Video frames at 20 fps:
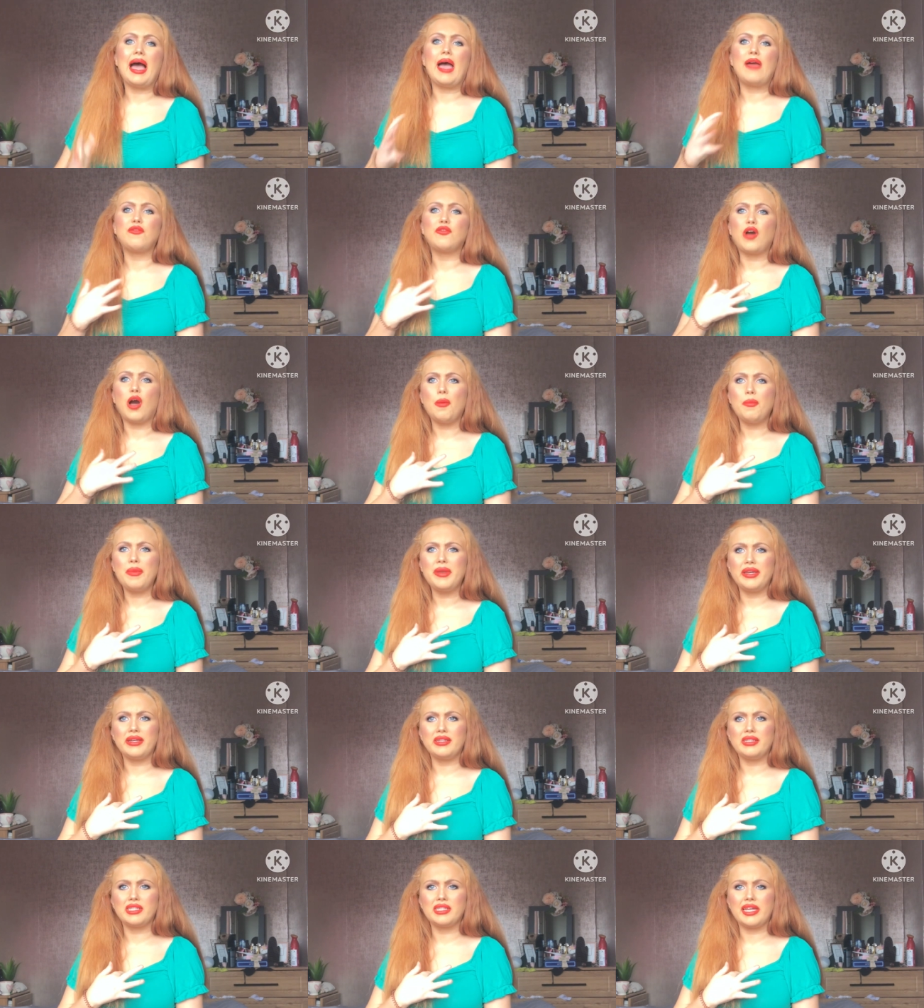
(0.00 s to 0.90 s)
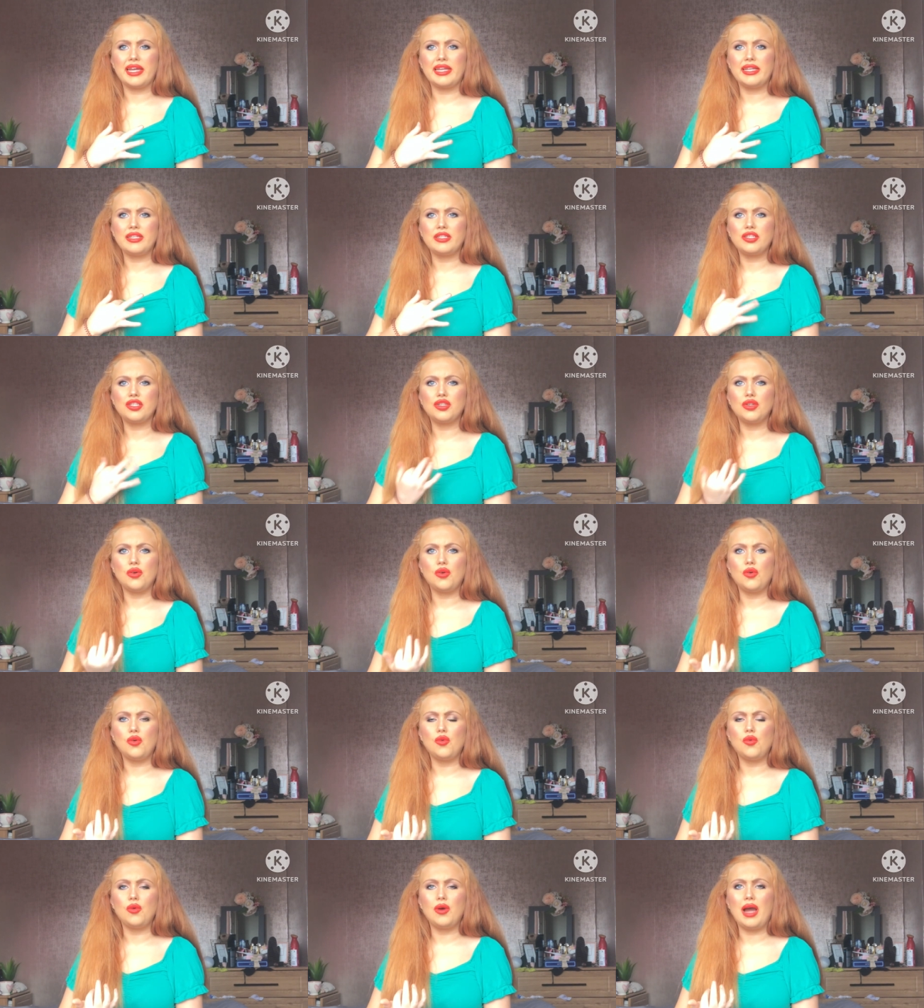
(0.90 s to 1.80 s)
I've got pale skin,
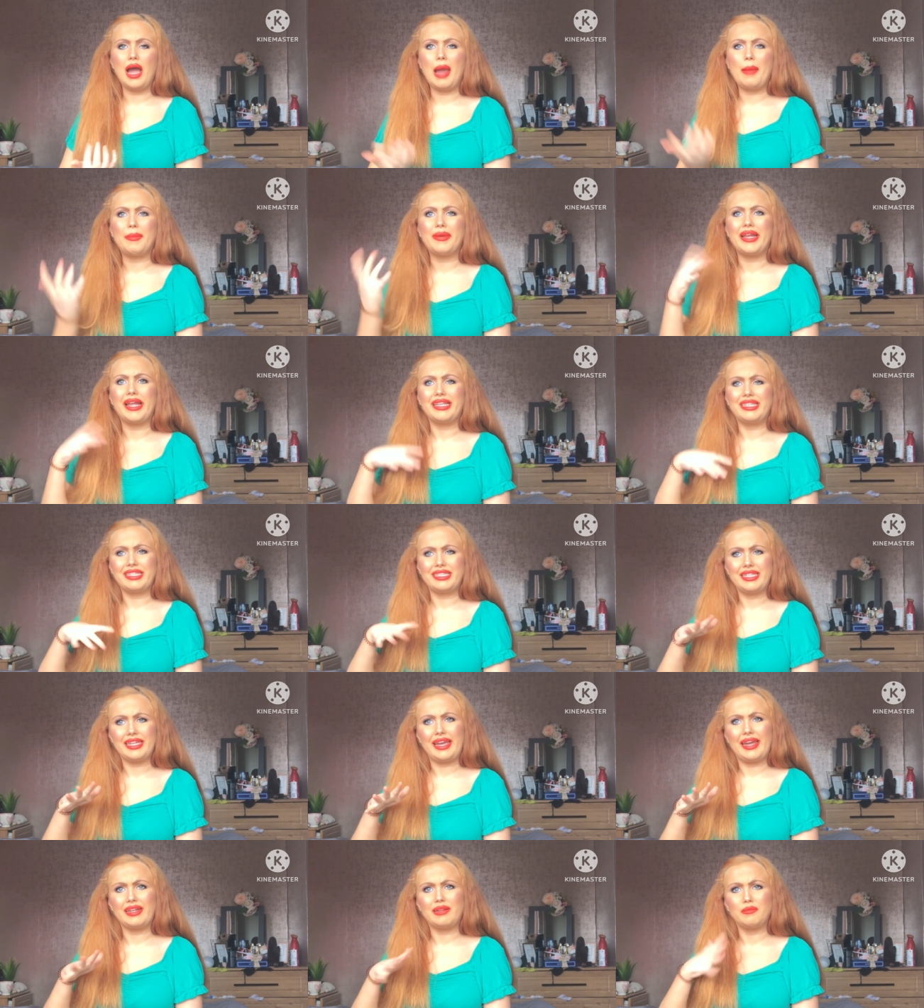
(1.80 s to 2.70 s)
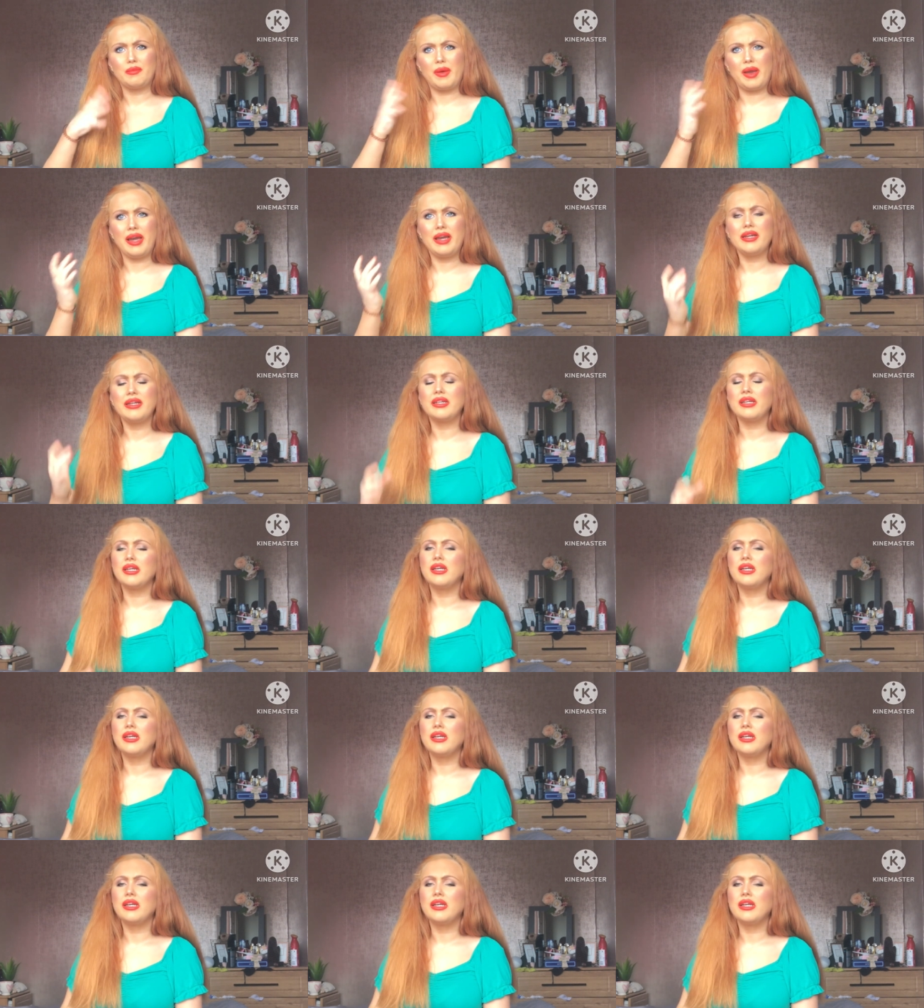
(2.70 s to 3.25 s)
so I'm an NC10 and MAC.